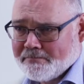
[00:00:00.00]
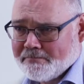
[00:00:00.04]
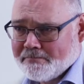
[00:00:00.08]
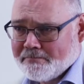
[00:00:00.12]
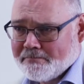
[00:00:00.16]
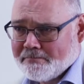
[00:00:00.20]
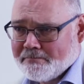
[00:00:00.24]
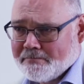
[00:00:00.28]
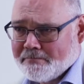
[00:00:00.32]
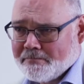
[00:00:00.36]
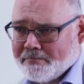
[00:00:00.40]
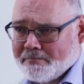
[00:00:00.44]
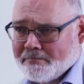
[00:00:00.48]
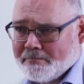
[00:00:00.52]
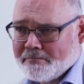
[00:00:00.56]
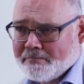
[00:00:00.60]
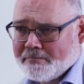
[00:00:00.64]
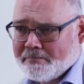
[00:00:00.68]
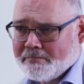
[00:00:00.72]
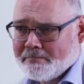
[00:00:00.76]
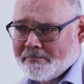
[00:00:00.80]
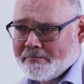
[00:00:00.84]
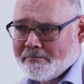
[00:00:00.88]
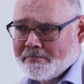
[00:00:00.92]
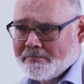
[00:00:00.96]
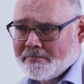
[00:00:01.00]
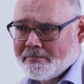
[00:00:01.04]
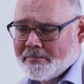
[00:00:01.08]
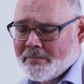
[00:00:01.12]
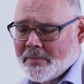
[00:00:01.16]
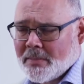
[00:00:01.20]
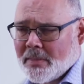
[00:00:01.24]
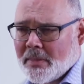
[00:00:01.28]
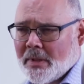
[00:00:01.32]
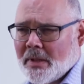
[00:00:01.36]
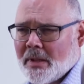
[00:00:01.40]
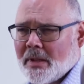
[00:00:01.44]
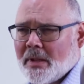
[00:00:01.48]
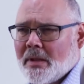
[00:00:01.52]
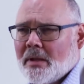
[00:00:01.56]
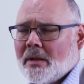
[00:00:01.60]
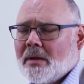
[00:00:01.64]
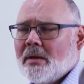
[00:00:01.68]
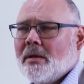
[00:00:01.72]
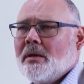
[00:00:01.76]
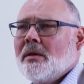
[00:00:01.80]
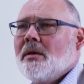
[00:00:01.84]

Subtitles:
(no one is talking)